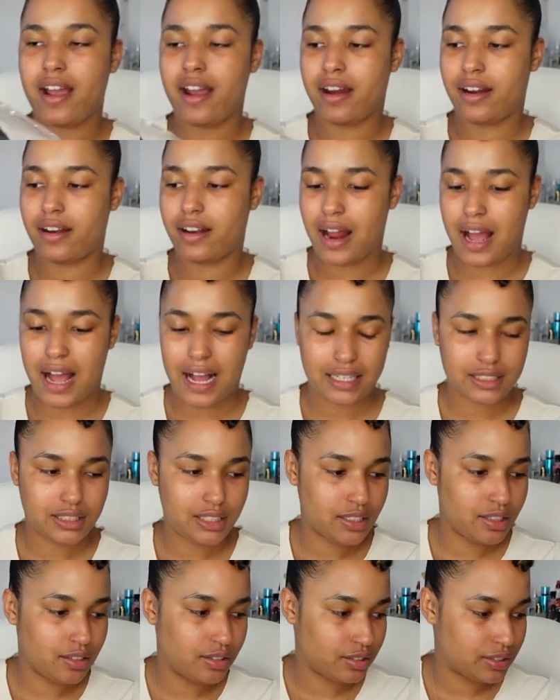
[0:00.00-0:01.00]
hair. I
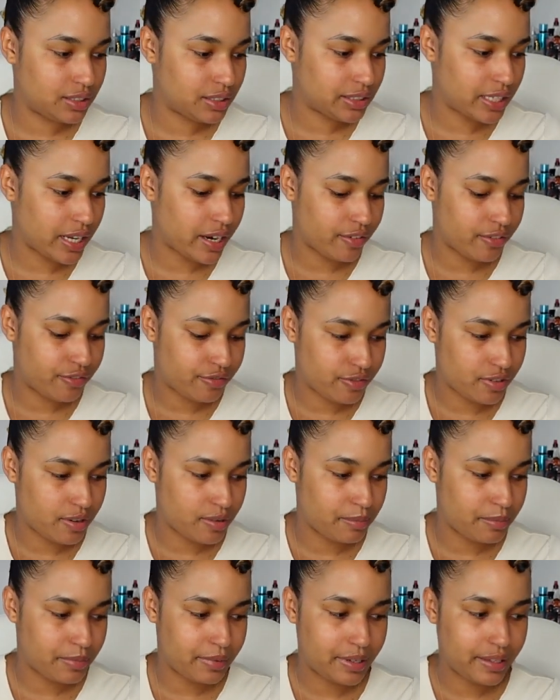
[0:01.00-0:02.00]
actually got this hair
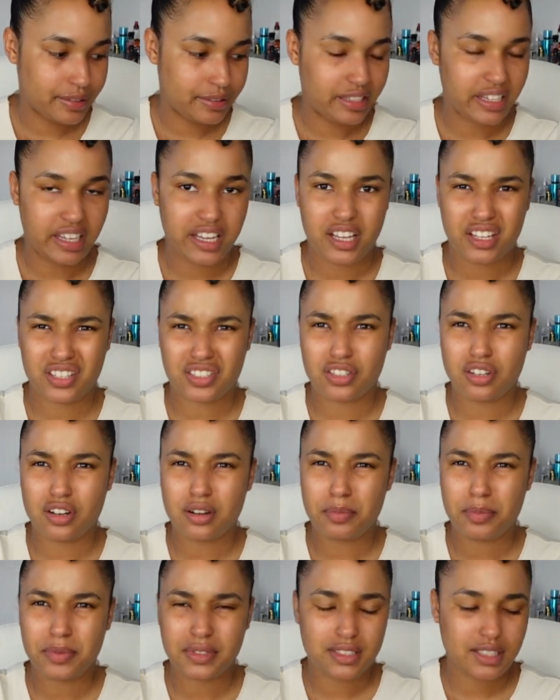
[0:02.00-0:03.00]
from uh, the hair
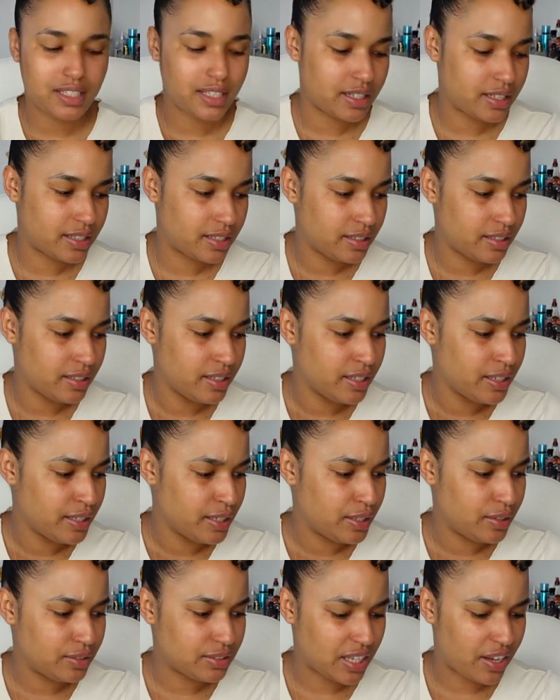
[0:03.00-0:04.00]
shop. It's like,
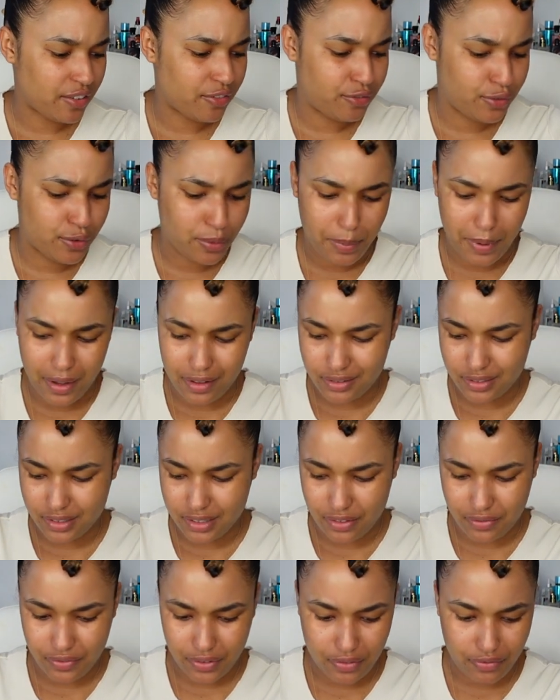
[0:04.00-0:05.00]
it was like £4 or
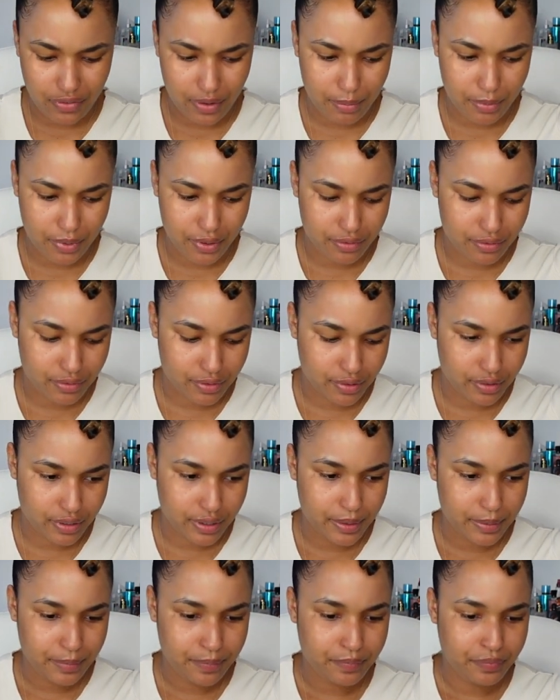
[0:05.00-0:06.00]
something if I'm not
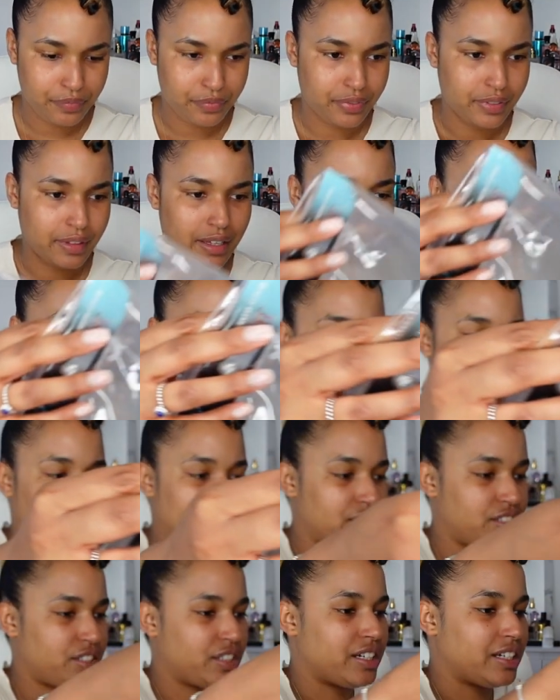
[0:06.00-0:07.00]
wrong. And I
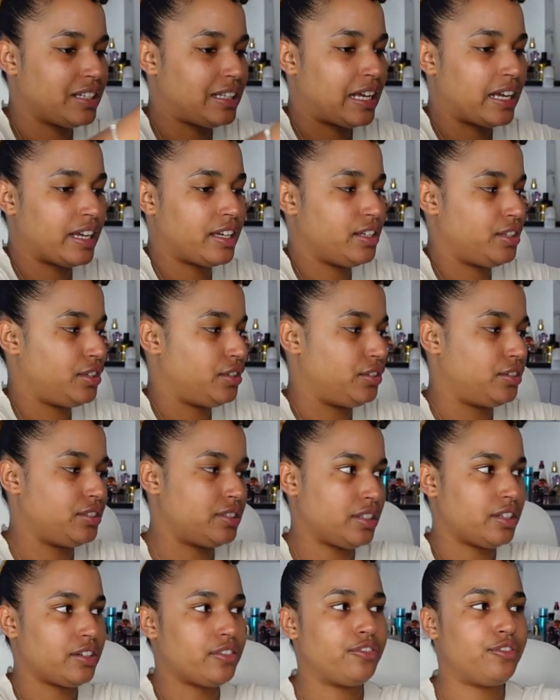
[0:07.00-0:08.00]
guess you can like use
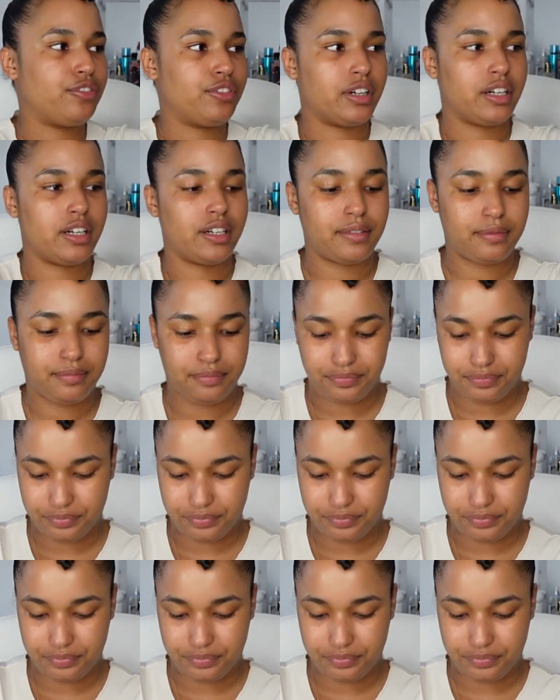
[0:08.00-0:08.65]
it for,